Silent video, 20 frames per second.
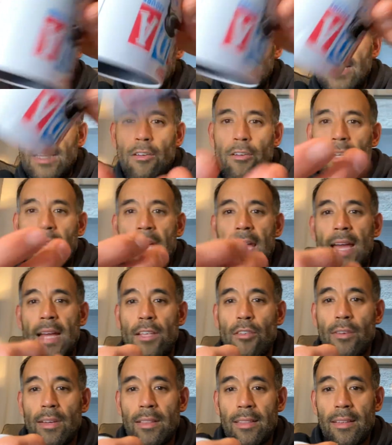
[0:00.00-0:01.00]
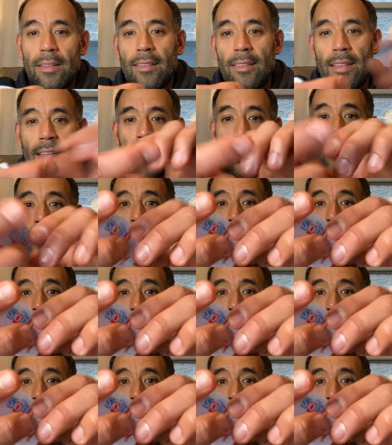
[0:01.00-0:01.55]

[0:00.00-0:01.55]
In your can, you get this thing